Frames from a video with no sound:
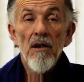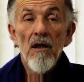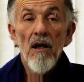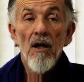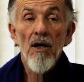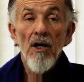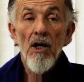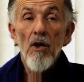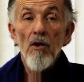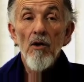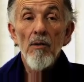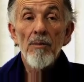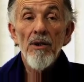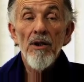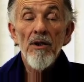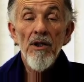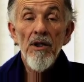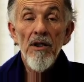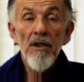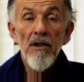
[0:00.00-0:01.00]
on our
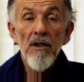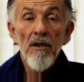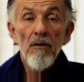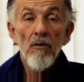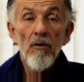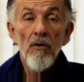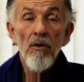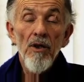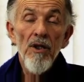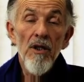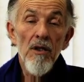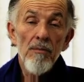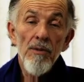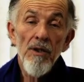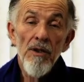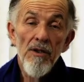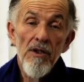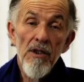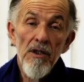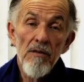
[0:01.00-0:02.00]
ability or
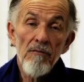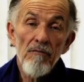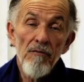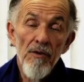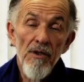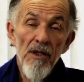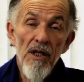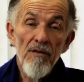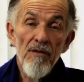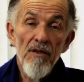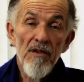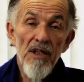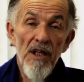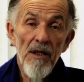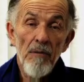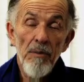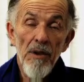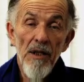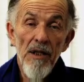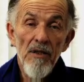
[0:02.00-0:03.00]
inability for that to
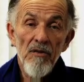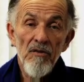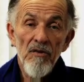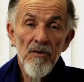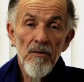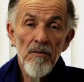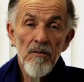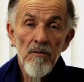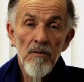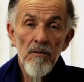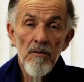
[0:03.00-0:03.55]
take place.